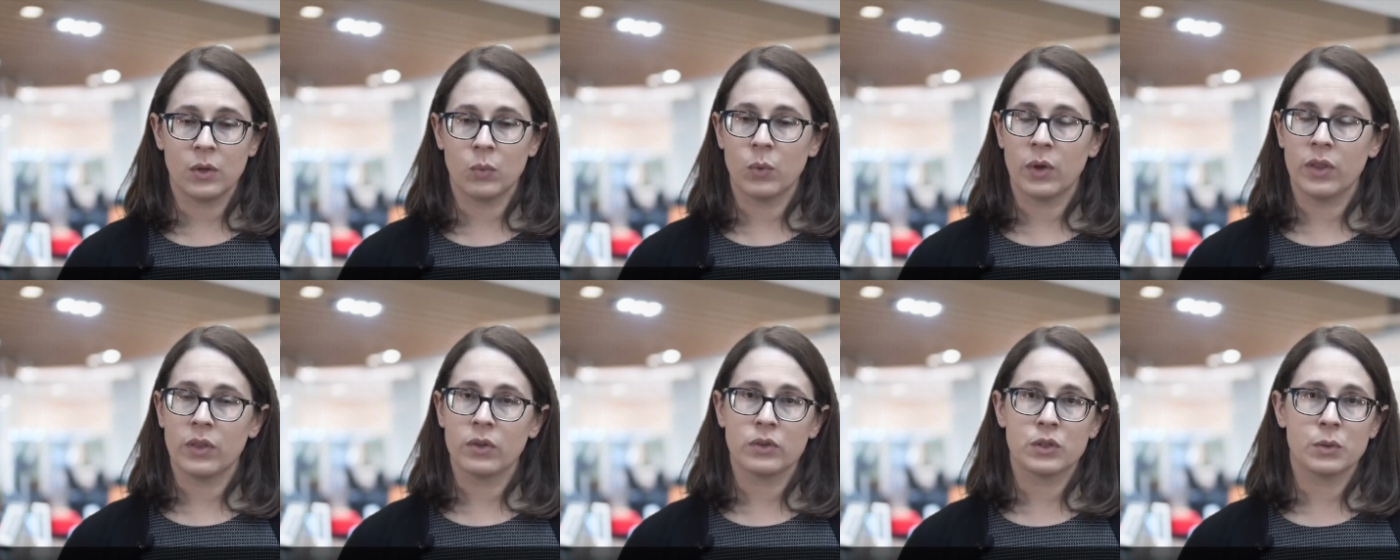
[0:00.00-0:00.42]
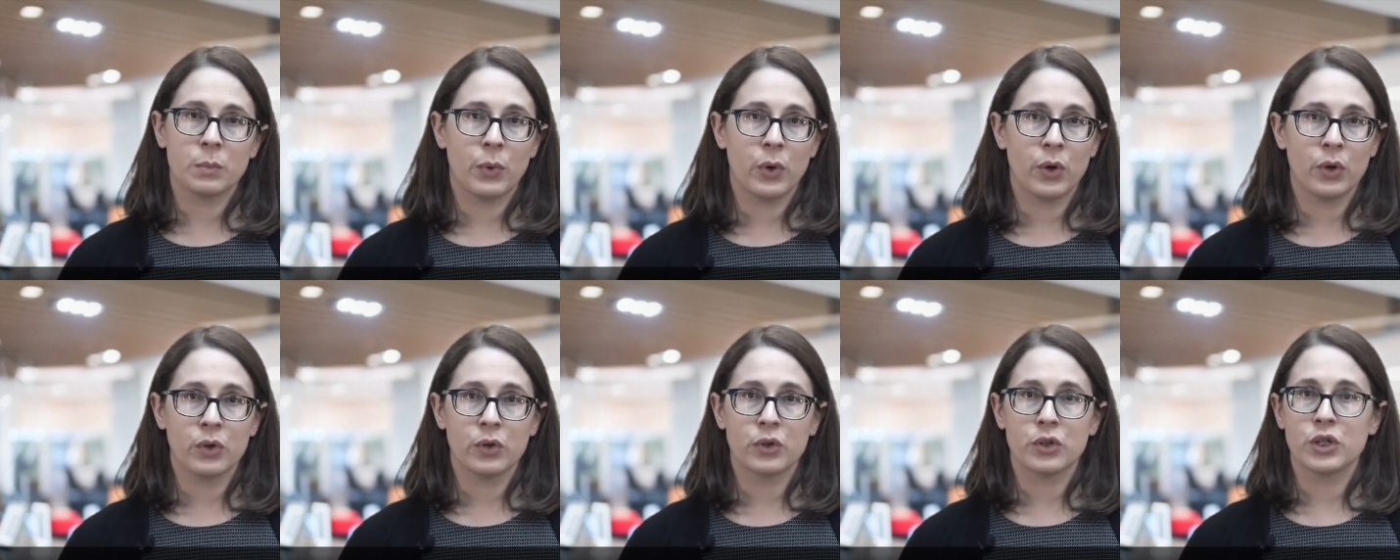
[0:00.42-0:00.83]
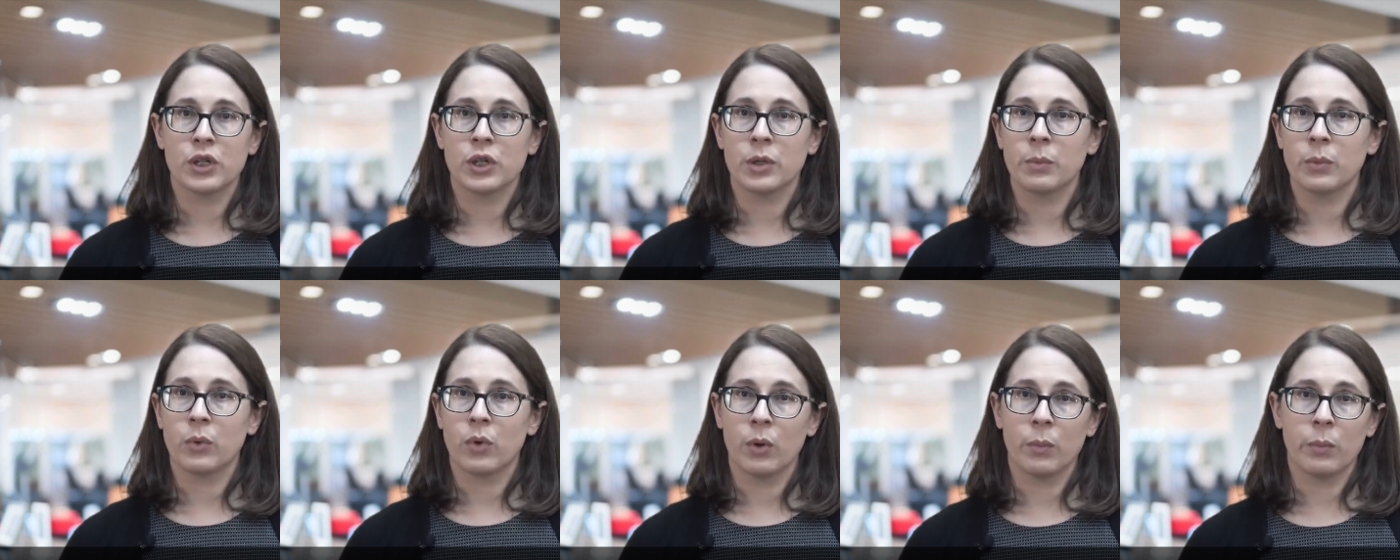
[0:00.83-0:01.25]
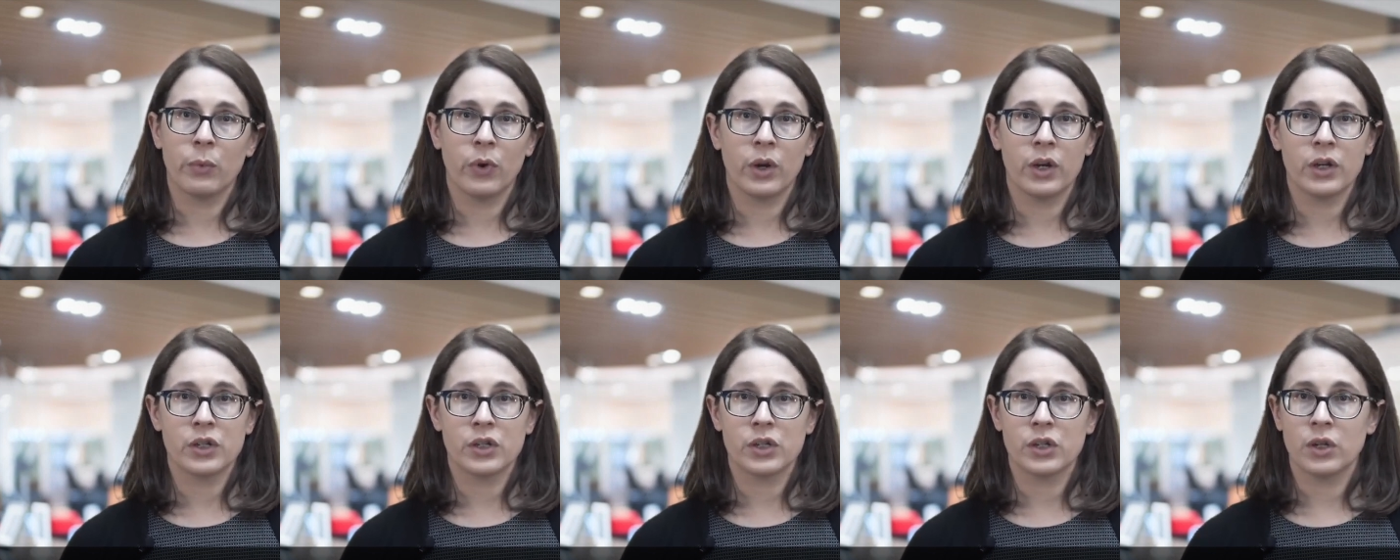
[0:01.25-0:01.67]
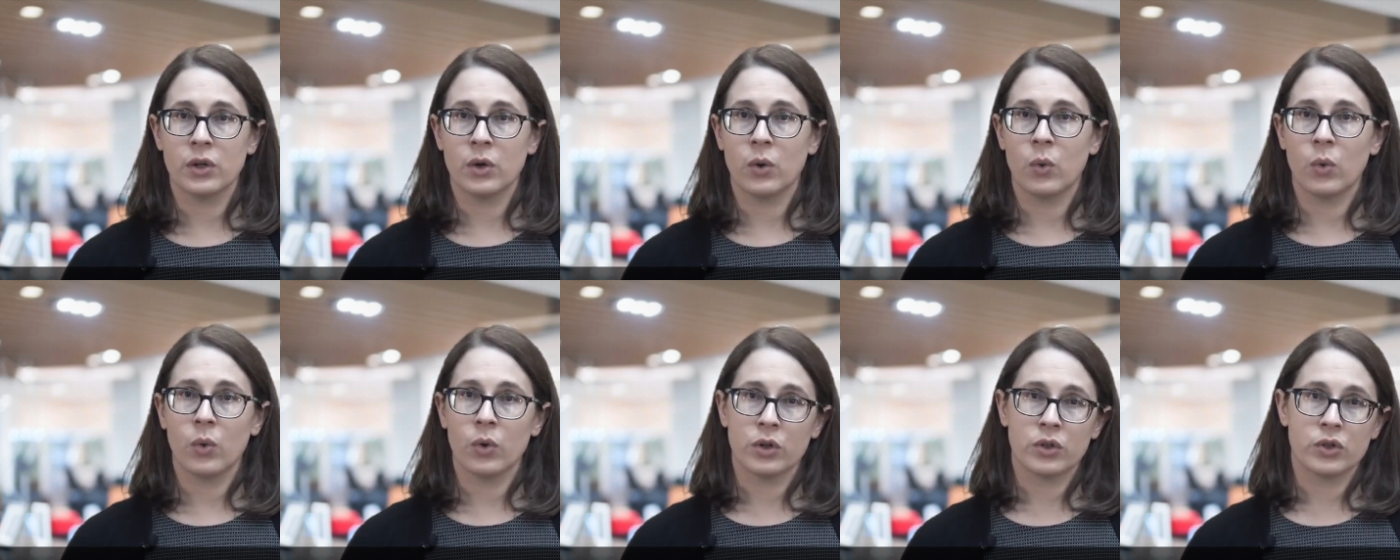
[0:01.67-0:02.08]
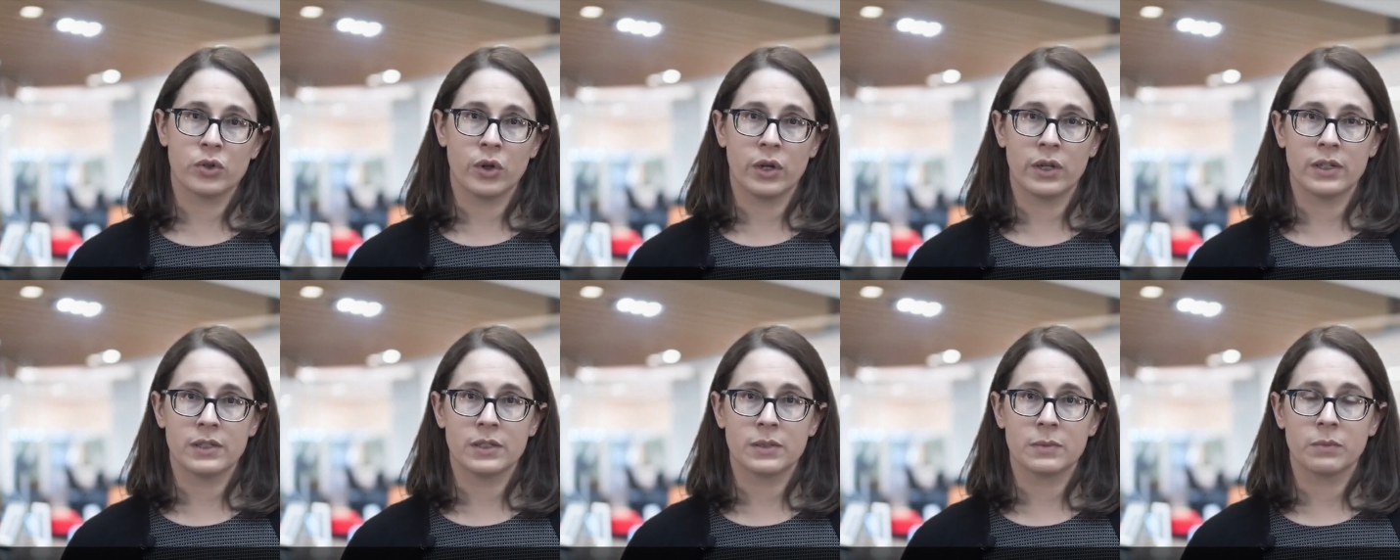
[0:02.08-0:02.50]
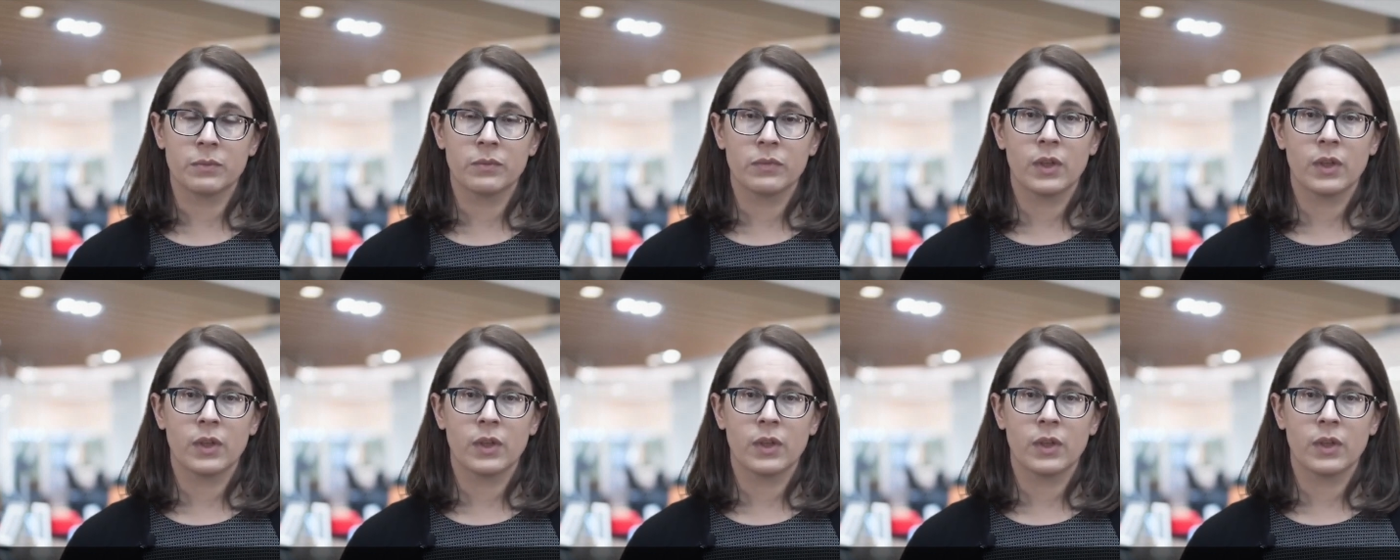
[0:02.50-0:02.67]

whether it's a partnership, corporation, or a trust.